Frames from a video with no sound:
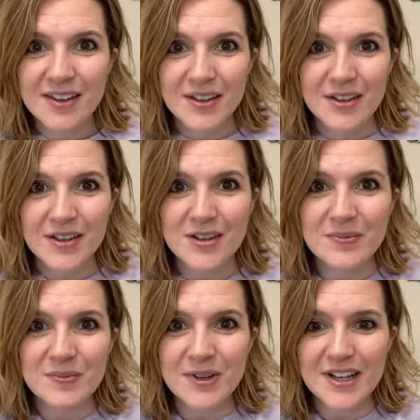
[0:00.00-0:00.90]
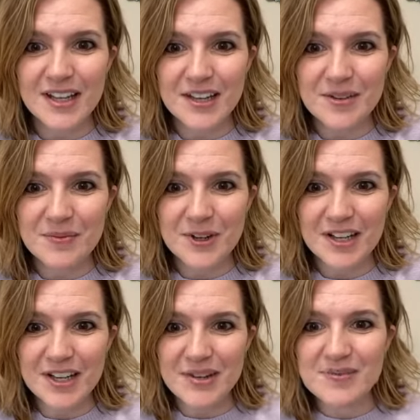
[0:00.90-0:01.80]
Good morning, good
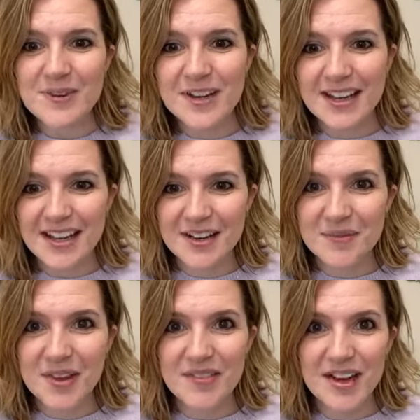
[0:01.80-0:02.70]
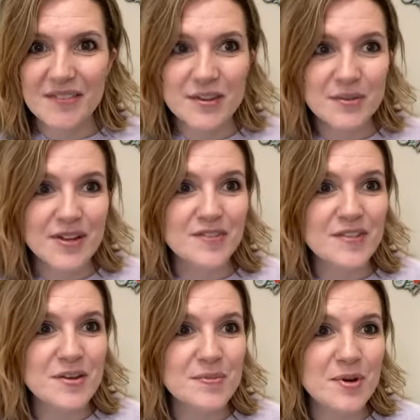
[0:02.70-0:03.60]
morning, good morning. I'm giving everyone a
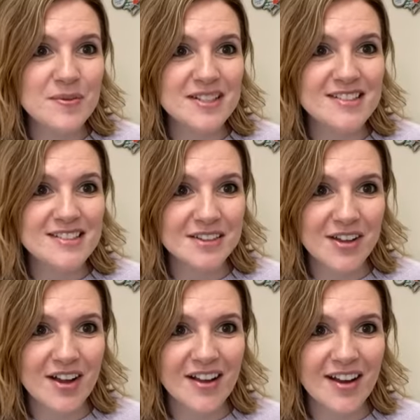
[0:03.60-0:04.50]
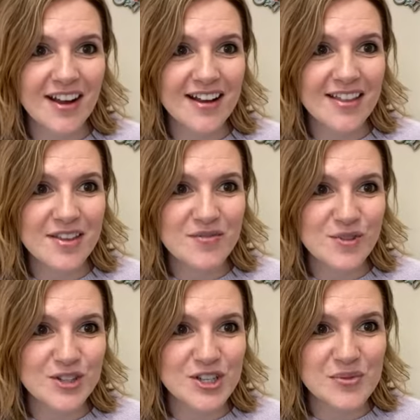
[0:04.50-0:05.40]
few moments to log on and then
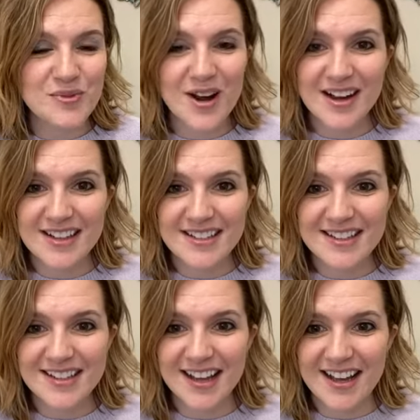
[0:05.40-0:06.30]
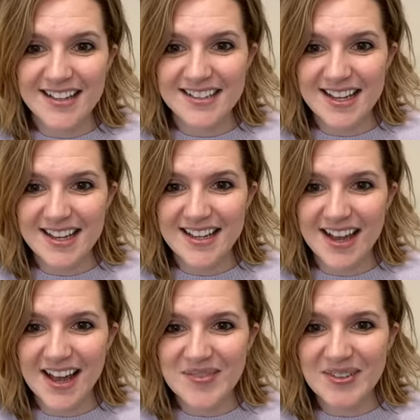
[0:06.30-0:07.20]
we'll jump right into the content.
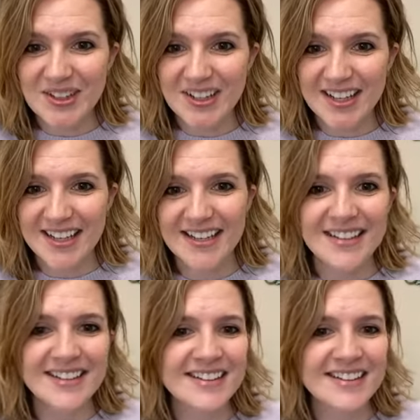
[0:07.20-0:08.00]
Hi, Marion.